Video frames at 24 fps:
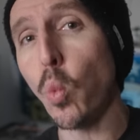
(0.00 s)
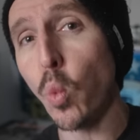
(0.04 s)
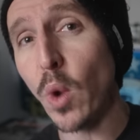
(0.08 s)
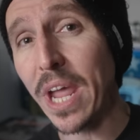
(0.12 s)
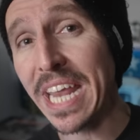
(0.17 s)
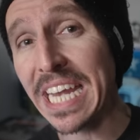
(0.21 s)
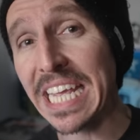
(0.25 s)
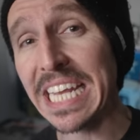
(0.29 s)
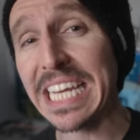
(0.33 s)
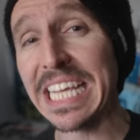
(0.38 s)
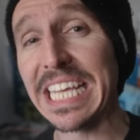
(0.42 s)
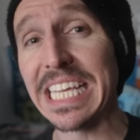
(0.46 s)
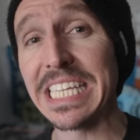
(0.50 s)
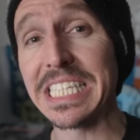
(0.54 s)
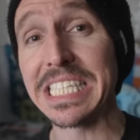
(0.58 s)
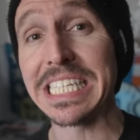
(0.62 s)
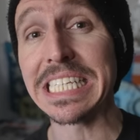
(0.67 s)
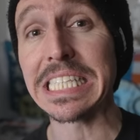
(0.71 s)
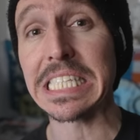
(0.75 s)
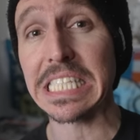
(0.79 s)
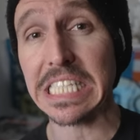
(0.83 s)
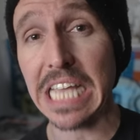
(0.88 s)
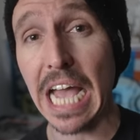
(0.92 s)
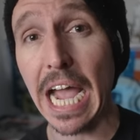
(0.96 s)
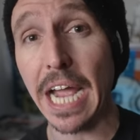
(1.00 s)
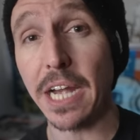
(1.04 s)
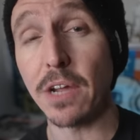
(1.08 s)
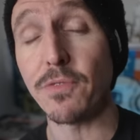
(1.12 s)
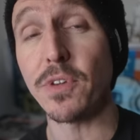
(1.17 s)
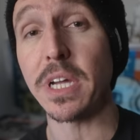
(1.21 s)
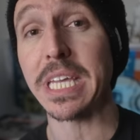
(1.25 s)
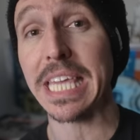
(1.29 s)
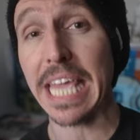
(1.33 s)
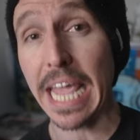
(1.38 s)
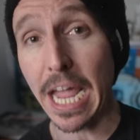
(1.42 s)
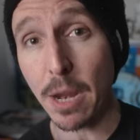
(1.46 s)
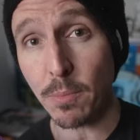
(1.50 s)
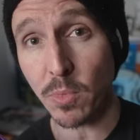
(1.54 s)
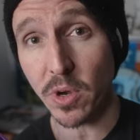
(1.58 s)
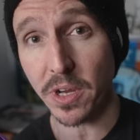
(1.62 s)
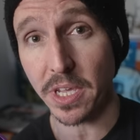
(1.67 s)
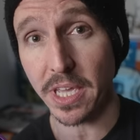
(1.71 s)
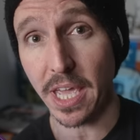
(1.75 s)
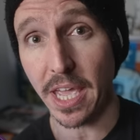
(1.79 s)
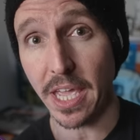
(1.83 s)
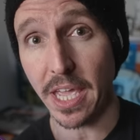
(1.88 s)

when it is inside of a camera